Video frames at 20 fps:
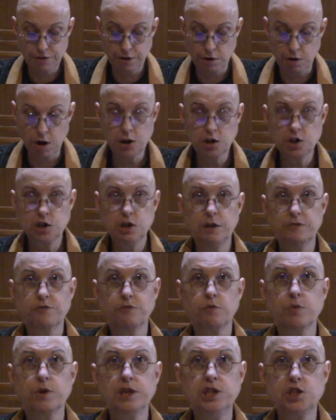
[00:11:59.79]
There aren't enough
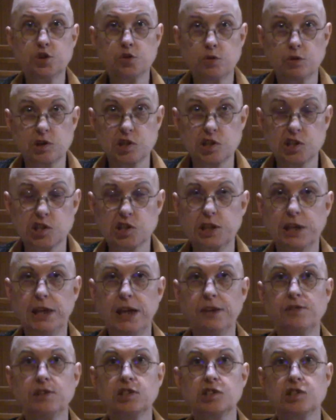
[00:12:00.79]
resources to
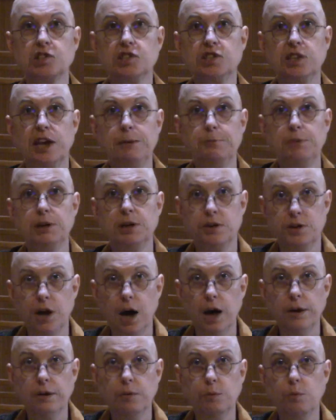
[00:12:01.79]
get this assignment
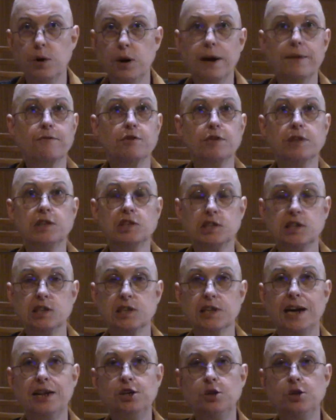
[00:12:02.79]
done, whatever this is. I